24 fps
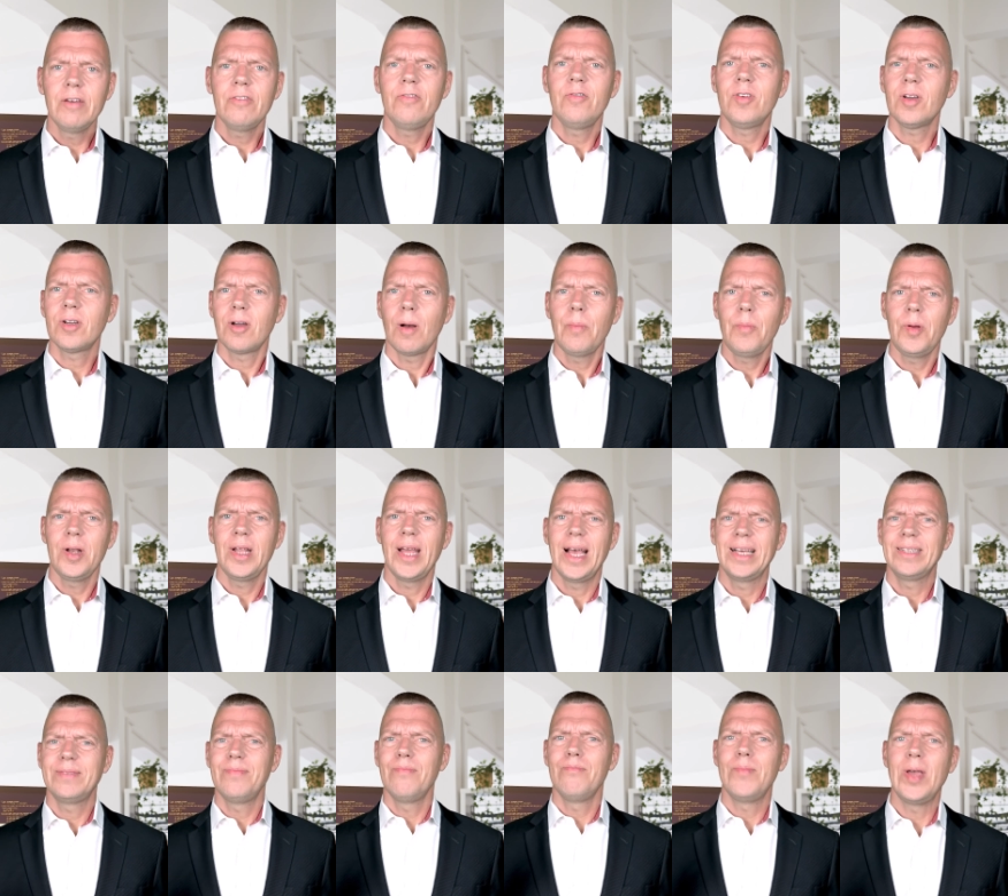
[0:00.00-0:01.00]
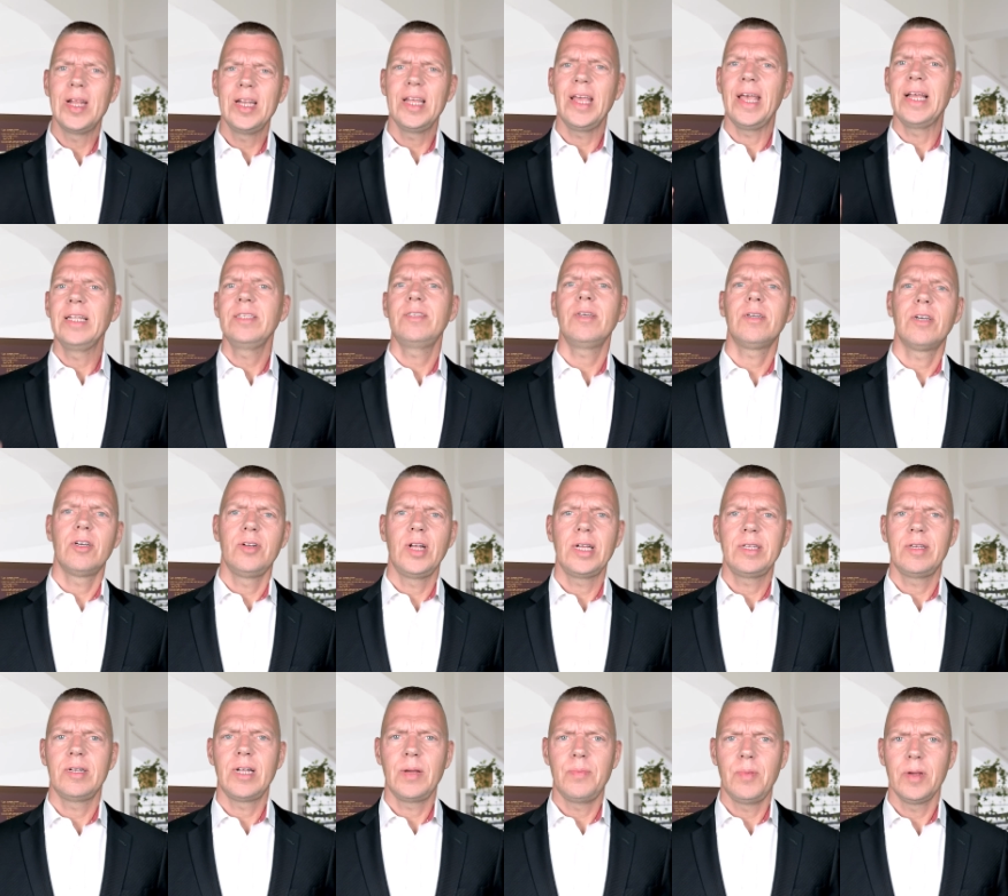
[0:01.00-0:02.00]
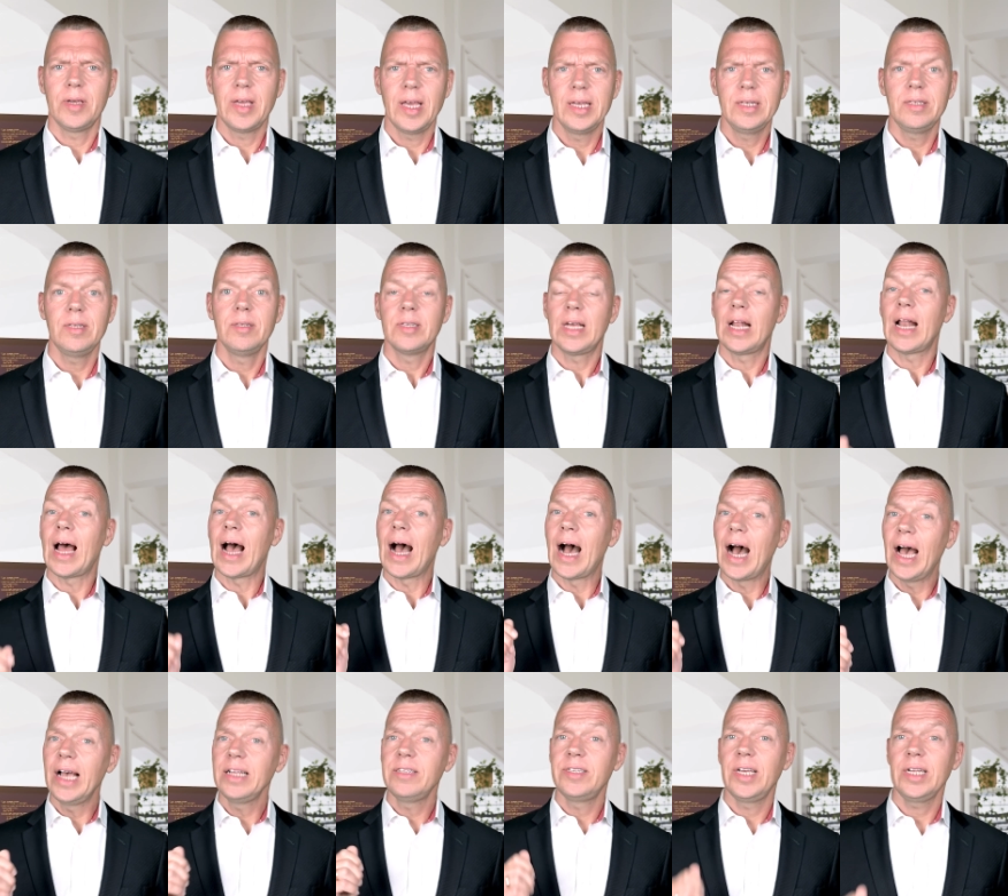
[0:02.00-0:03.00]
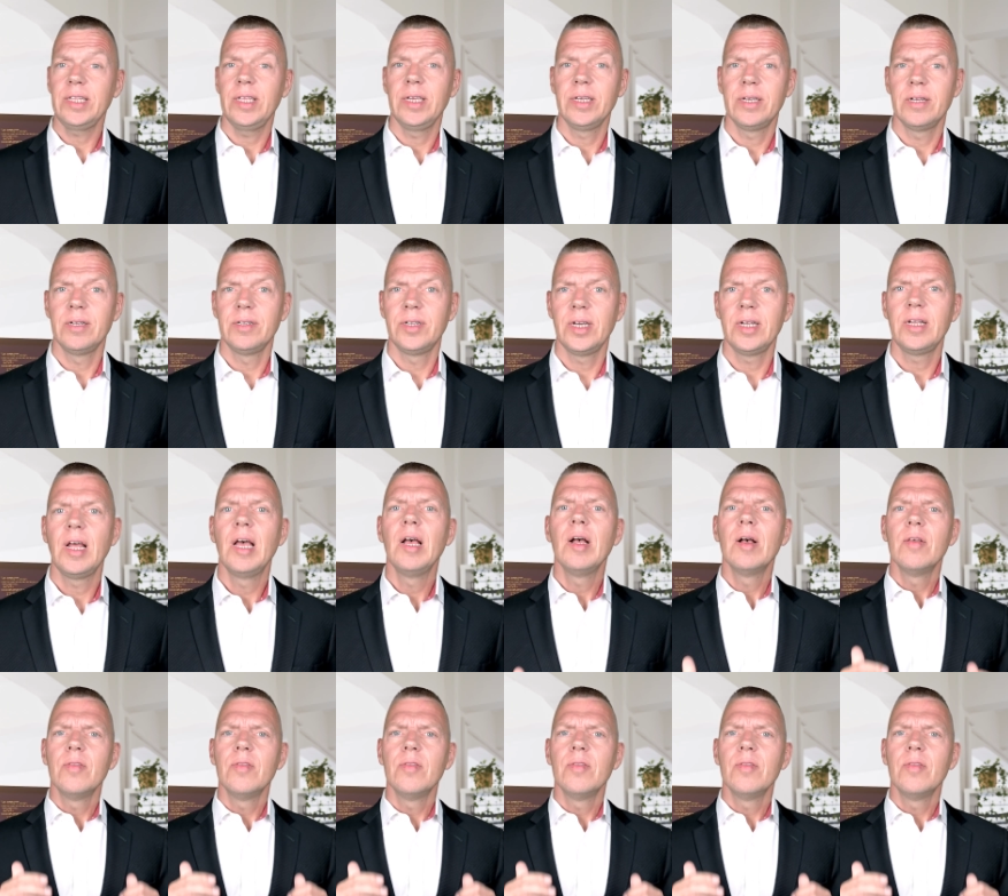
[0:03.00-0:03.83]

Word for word: If the company has many interconnected applications and a high technical debt,